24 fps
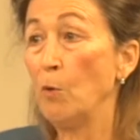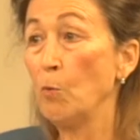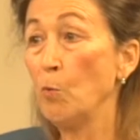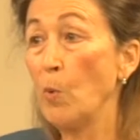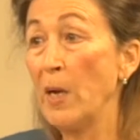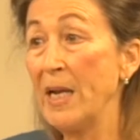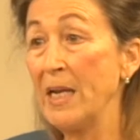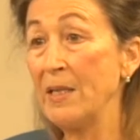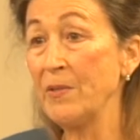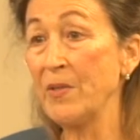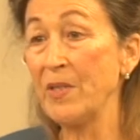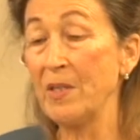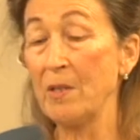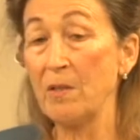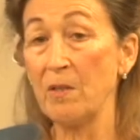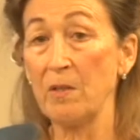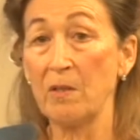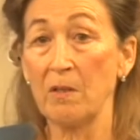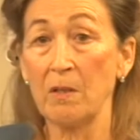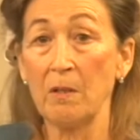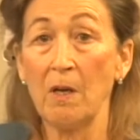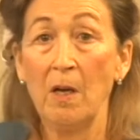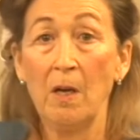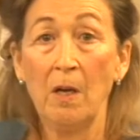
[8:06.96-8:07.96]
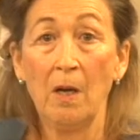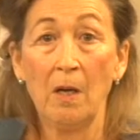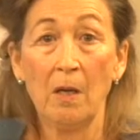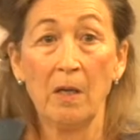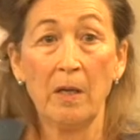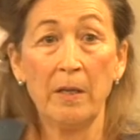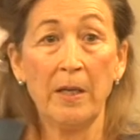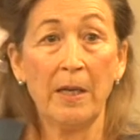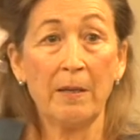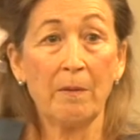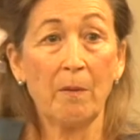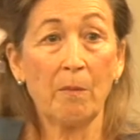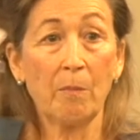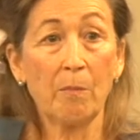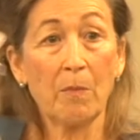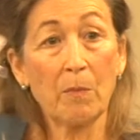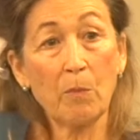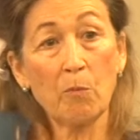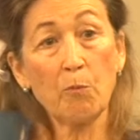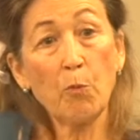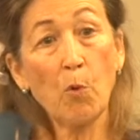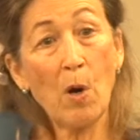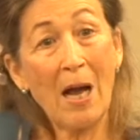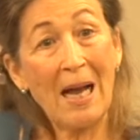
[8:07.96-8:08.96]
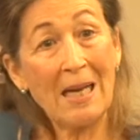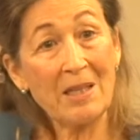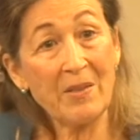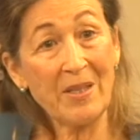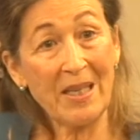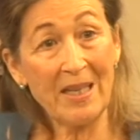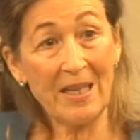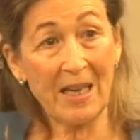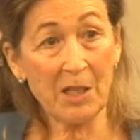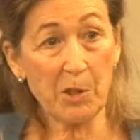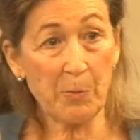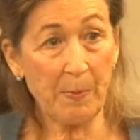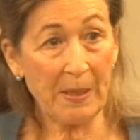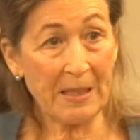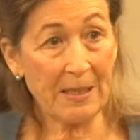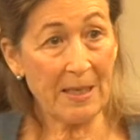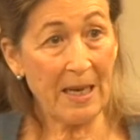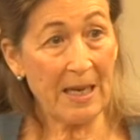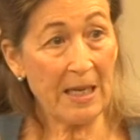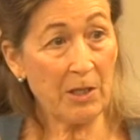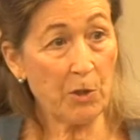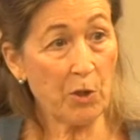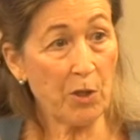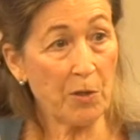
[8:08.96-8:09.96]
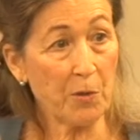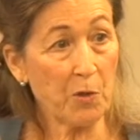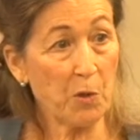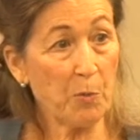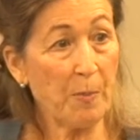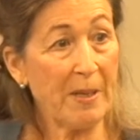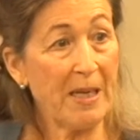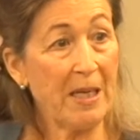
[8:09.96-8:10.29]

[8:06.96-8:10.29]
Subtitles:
raises rising expectations,